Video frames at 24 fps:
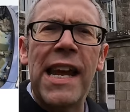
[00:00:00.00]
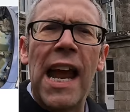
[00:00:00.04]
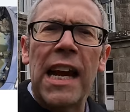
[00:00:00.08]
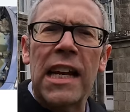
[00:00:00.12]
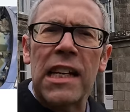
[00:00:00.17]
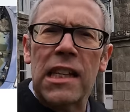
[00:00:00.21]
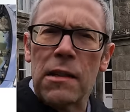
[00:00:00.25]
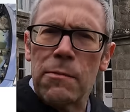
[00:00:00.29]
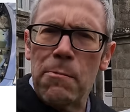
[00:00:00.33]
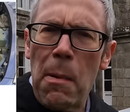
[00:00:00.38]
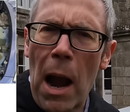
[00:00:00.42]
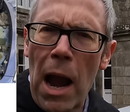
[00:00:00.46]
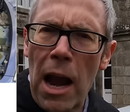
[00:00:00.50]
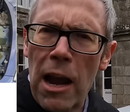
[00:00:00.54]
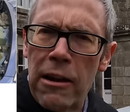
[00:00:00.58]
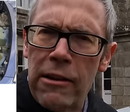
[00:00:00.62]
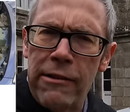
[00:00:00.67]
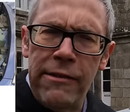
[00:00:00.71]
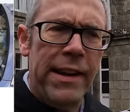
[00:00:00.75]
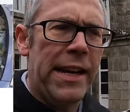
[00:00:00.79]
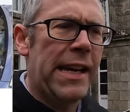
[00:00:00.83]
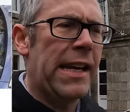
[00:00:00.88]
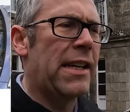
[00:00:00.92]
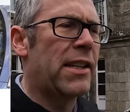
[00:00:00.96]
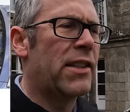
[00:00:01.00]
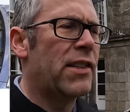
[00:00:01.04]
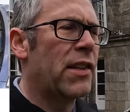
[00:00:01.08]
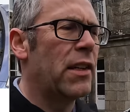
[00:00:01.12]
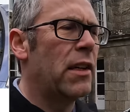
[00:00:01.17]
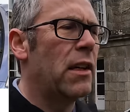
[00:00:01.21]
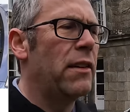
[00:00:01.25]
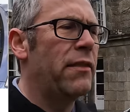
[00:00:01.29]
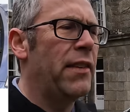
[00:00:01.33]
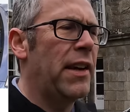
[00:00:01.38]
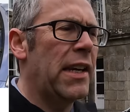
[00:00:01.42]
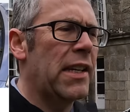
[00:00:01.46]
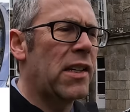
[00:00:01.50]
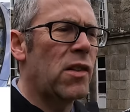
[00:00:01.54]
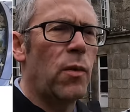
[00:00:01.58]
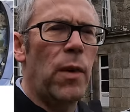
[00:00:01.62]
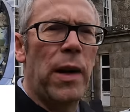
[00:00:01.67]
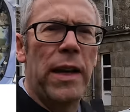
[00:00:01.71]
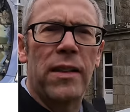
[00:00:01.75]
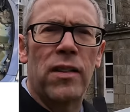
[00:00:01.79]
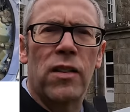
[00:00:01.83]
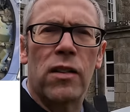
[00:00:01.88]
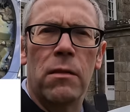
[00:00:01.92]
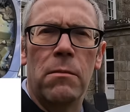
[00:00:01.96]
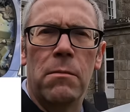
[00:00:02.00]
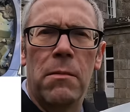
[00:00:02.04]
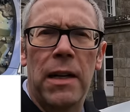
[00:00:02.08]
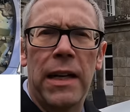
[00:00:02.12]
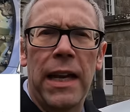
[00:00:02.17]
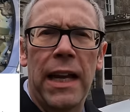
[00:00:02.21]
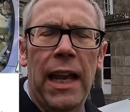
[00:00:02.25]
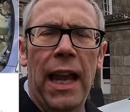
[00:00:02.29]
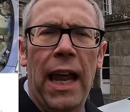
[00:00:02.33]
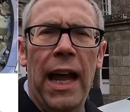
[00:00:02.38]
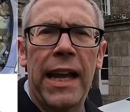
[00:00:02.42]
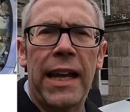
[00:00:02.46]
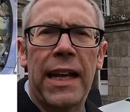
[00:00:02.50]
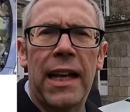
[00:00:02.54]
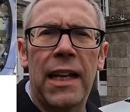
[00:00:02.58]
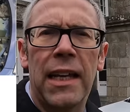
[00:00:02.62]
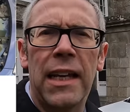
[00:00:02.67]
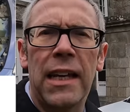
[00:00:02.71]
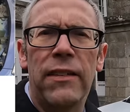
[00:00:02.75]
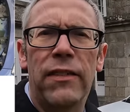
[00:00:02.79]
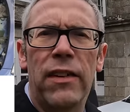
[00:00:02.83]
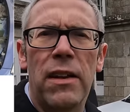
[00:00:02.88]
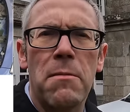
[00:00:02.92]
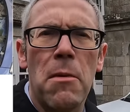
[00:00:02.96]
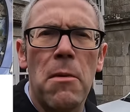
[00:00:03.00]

expiry service with somebody like Cleverly